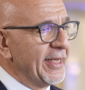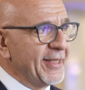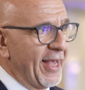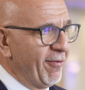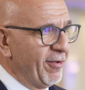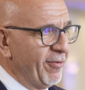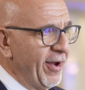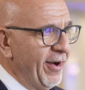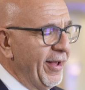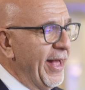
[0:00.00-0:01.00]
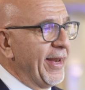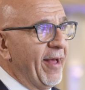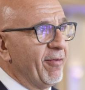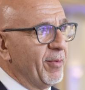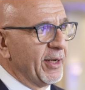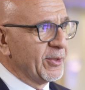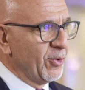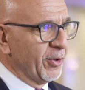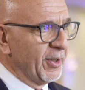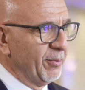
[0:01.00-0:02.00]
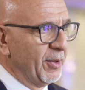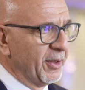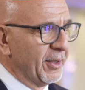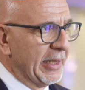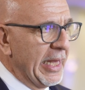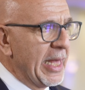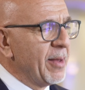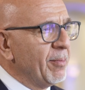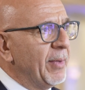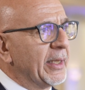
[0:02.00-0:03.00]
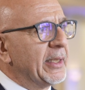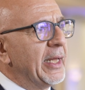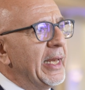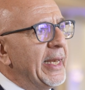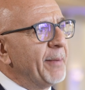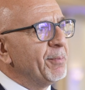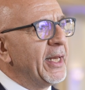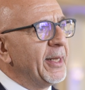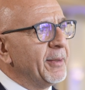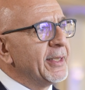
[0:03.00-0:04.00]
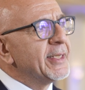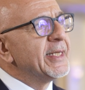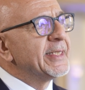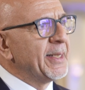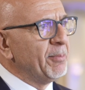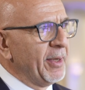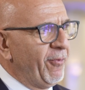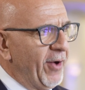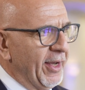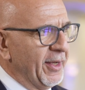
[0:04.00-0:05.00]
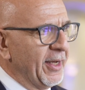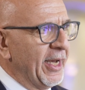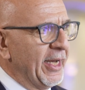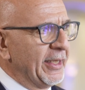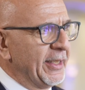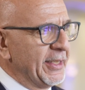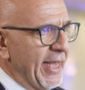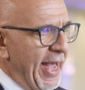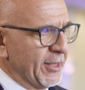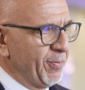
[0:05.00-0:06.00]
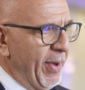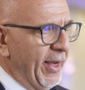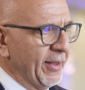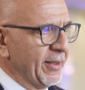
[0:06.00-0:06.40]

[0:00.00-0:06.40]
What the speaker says: is everywhere and everybody's talking about it. But let me a little bit simplify this aspect.